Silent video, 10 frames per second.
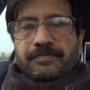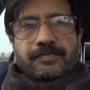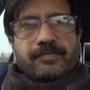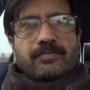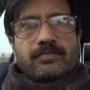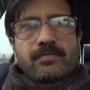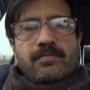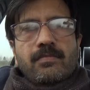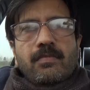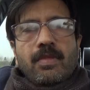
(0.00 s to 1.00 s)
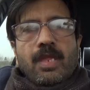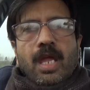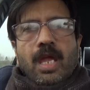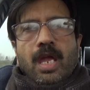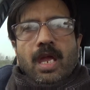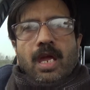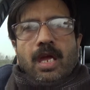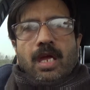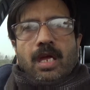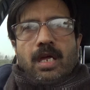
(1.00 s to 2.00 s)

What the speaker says: Nothing is said.